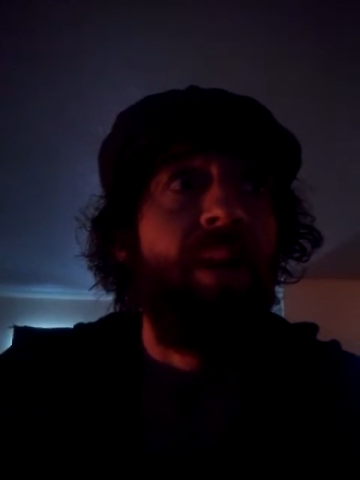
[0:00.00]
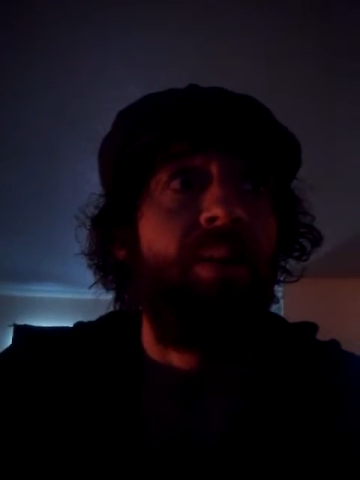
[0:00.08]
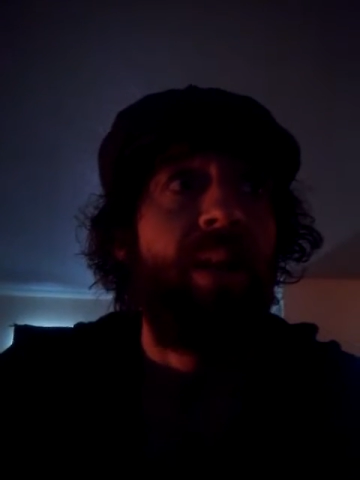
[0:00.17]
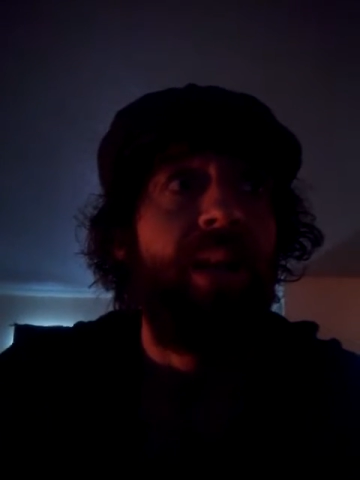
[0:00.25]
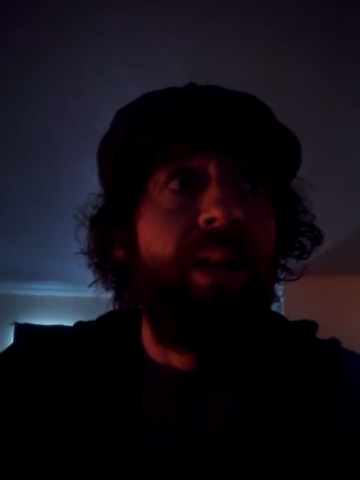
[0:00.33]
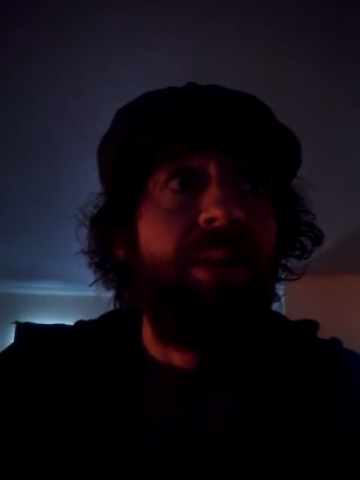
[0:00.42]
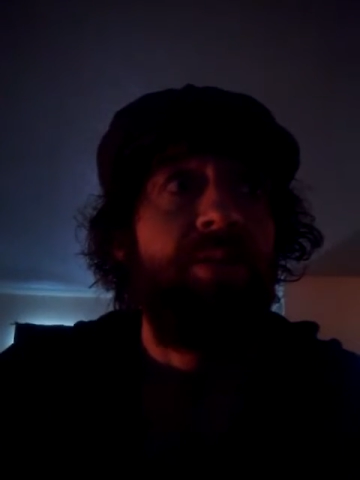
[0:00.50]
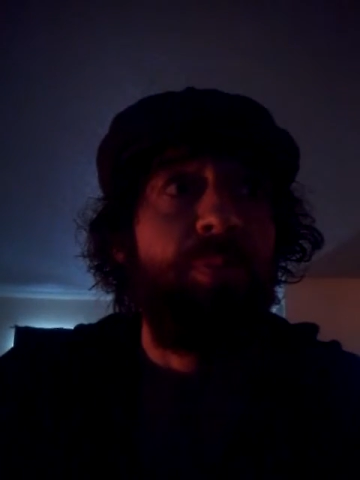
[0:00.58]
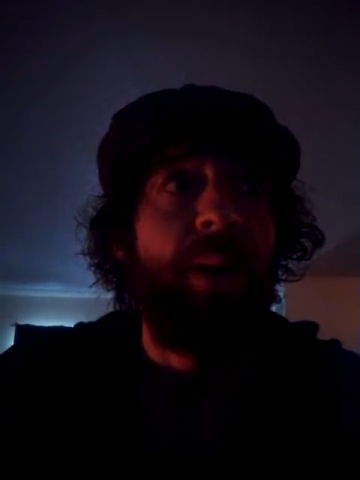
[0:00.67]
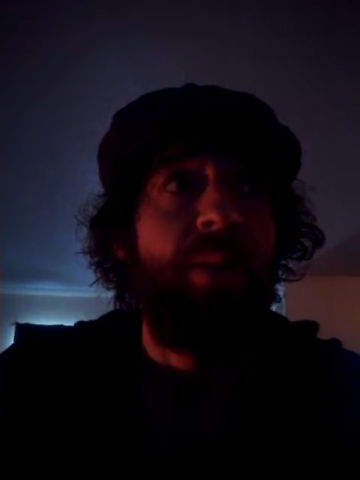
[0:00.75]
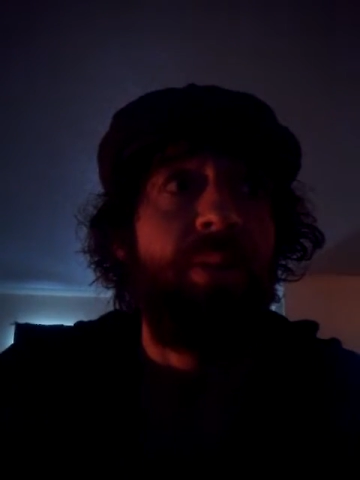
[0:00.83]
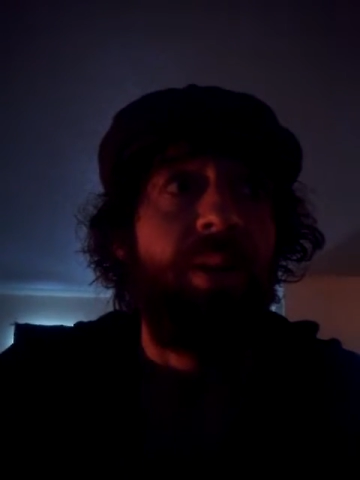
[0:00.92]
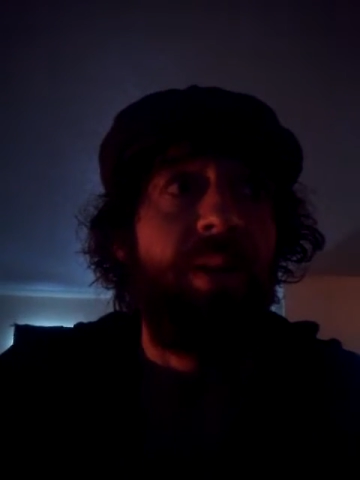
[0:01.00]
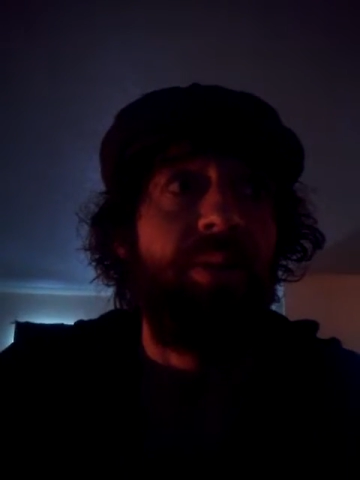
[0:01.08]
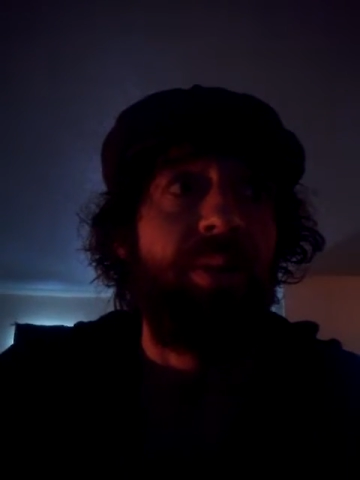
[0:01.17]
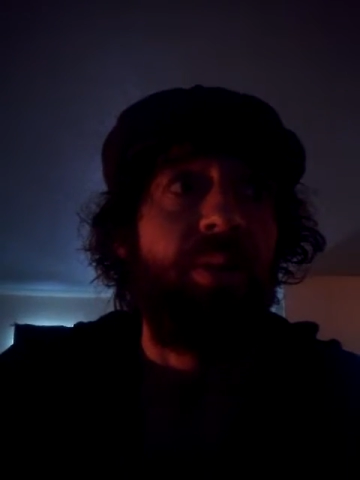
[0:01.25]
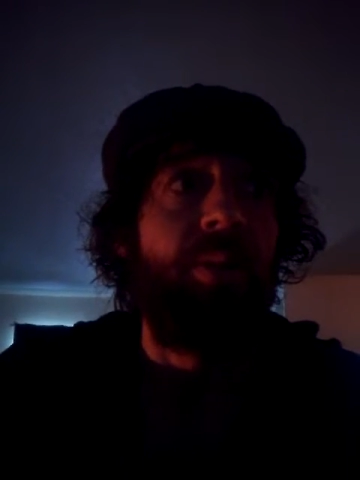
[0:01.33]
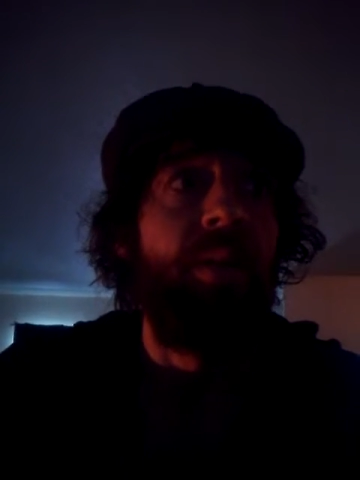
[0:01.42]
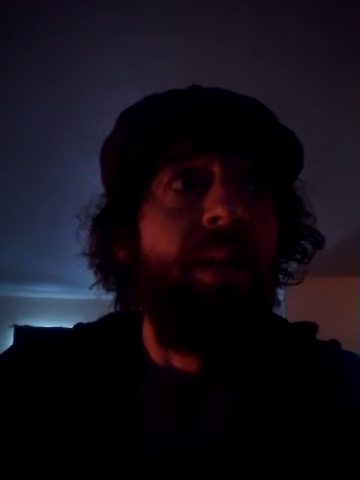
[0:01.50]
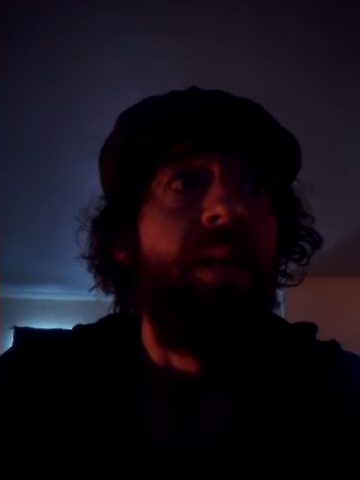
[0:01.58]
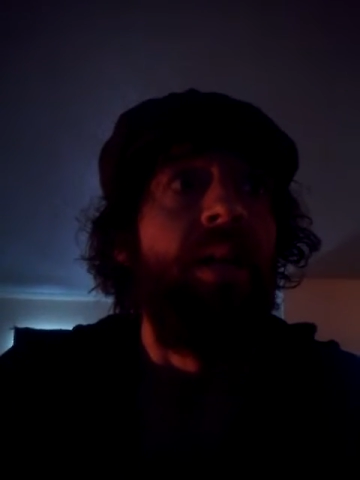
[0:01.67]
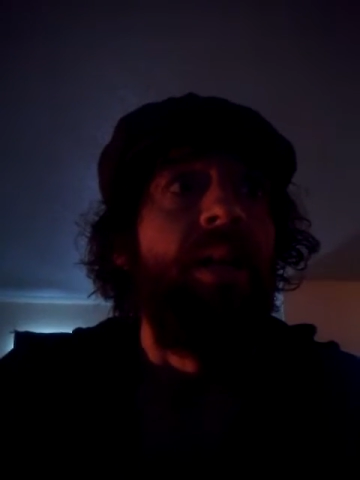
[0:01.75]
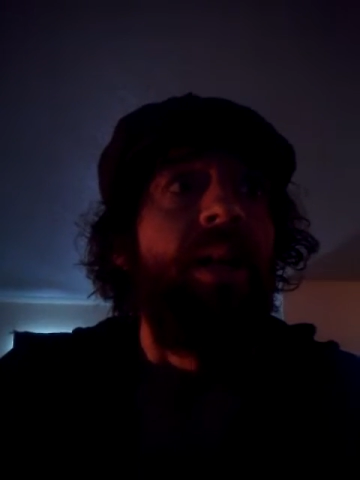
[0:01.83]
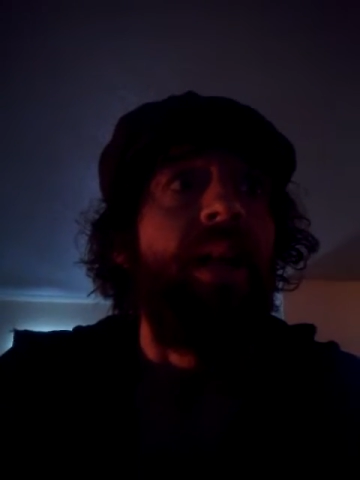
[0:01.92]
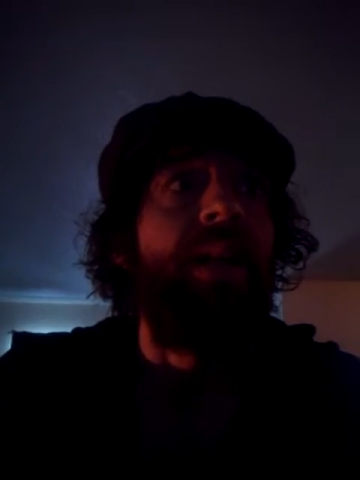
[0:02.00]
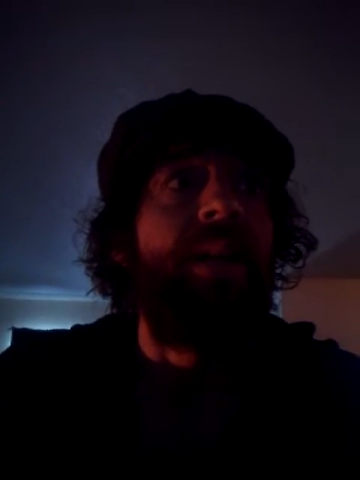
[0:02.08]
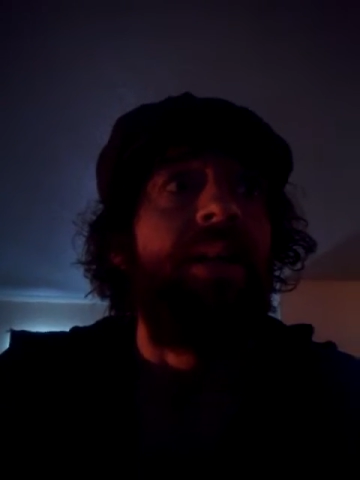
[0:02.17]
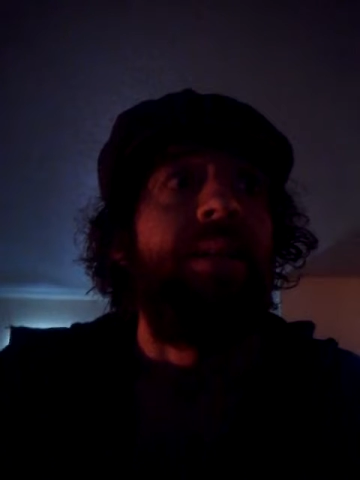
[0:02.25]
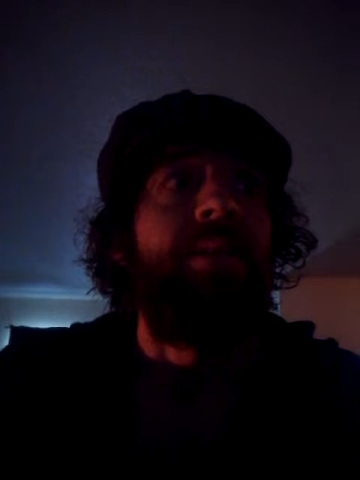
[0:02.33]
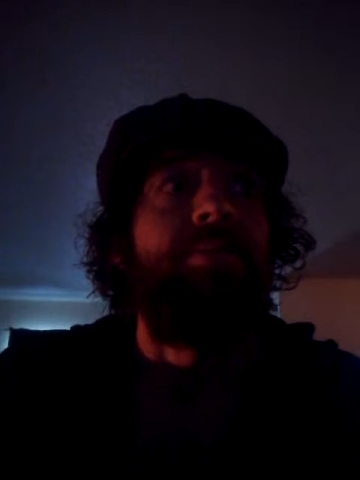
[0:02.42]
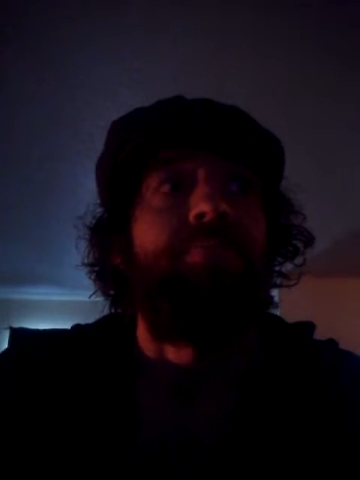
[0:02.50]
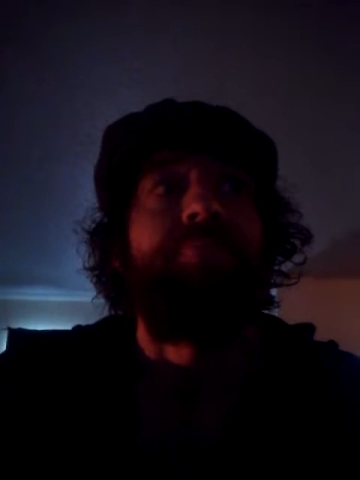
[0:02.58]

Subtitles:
okay? It's pathological. And